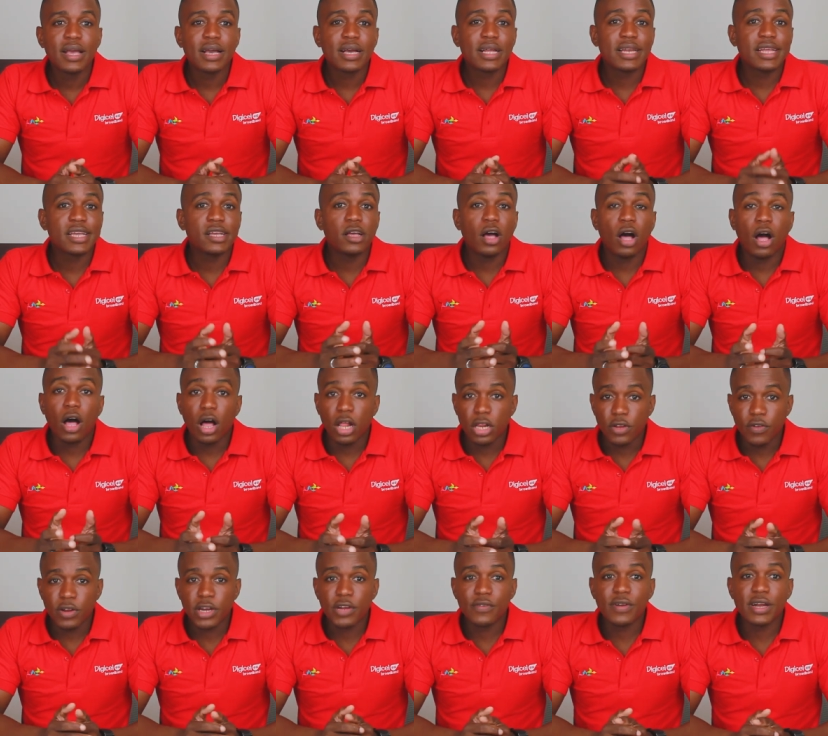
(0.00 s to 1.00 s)
Click
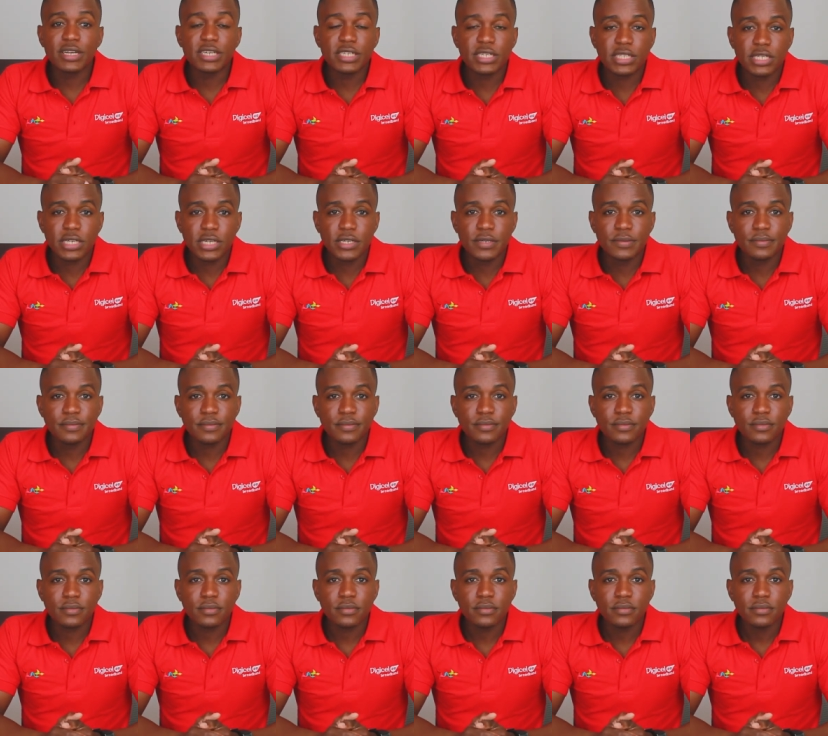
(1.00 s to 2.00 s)
Already Registered,
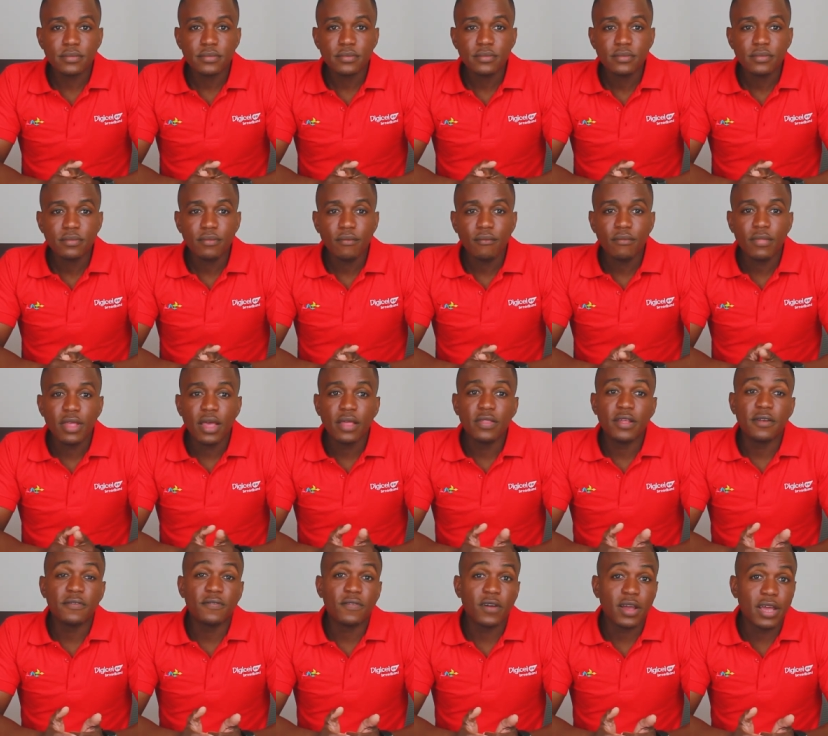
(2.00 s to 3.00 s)

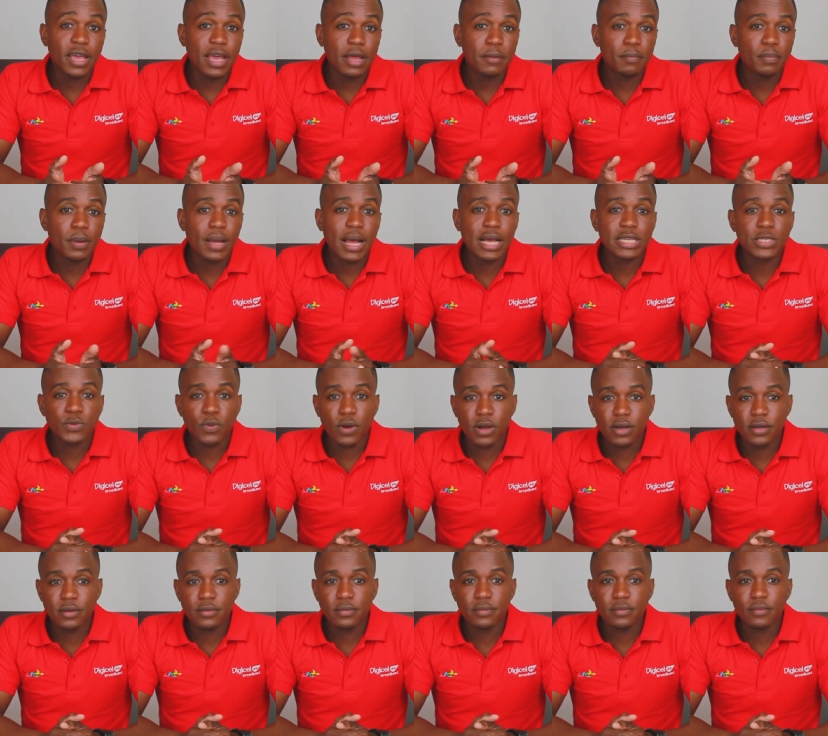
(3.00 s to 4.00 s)
then Forget
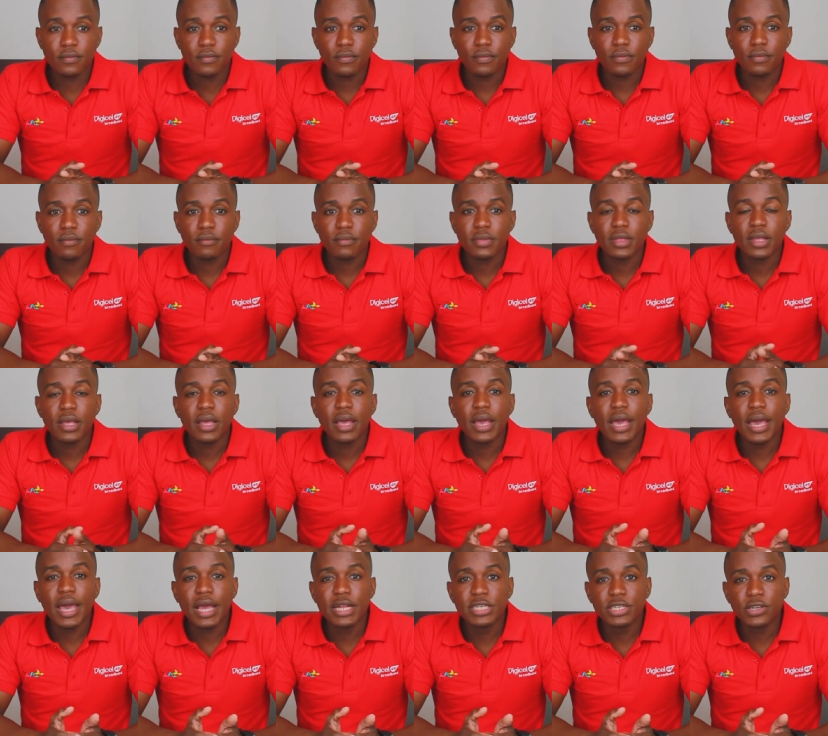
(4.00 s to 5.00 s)
Password,
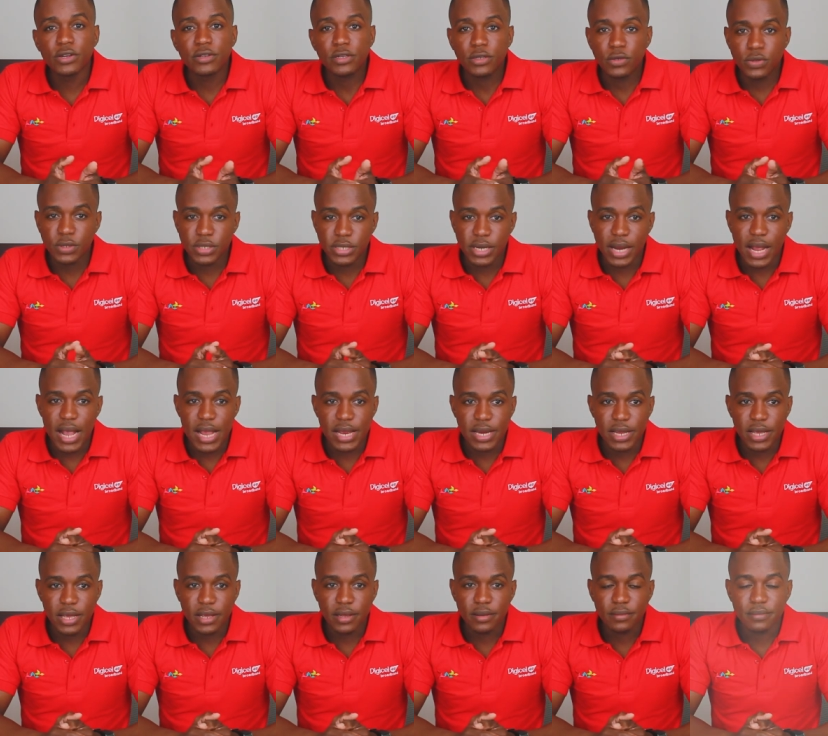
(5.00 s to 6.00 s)
enter your user
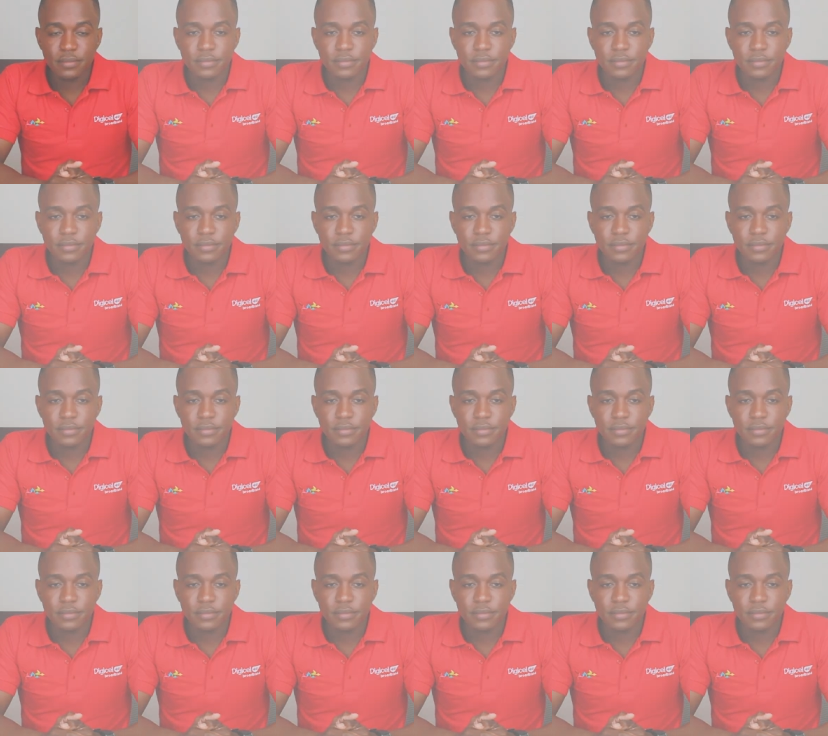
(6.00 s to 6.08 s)
ID.